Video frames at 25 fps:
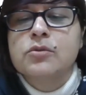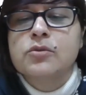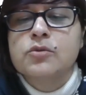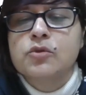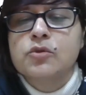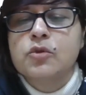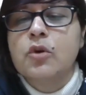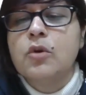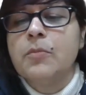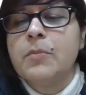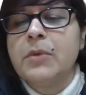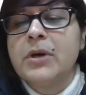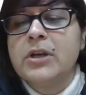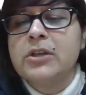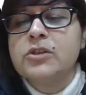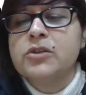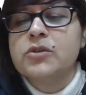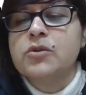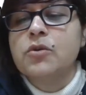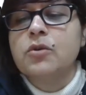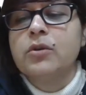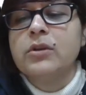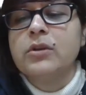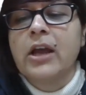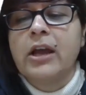so much
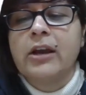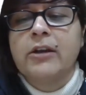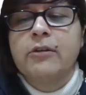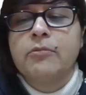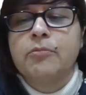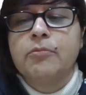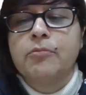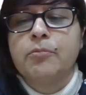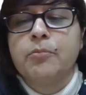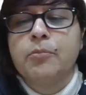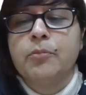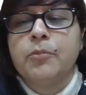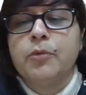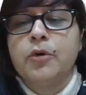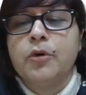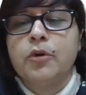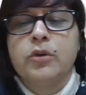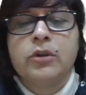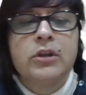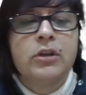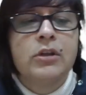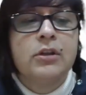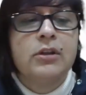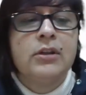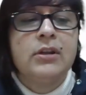so that
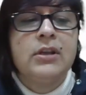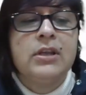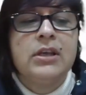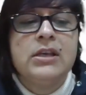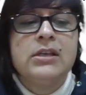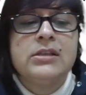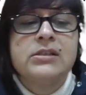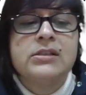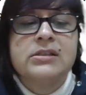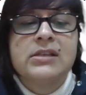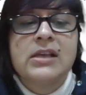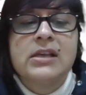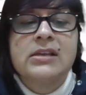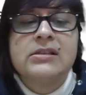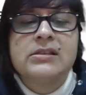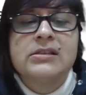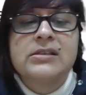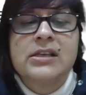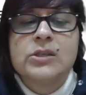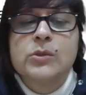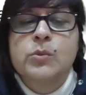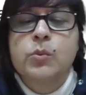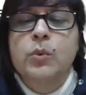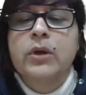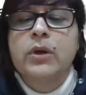both these
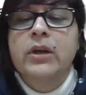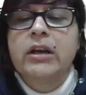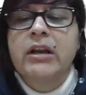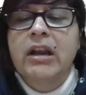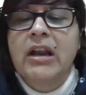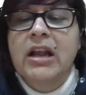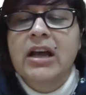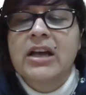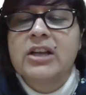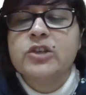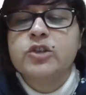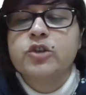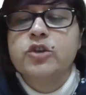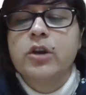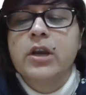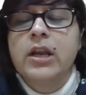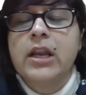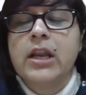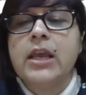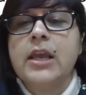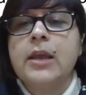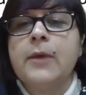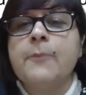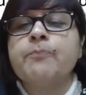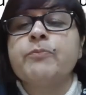censuses were
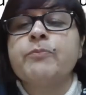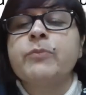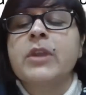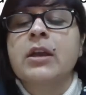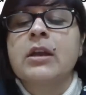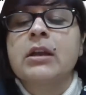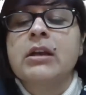largely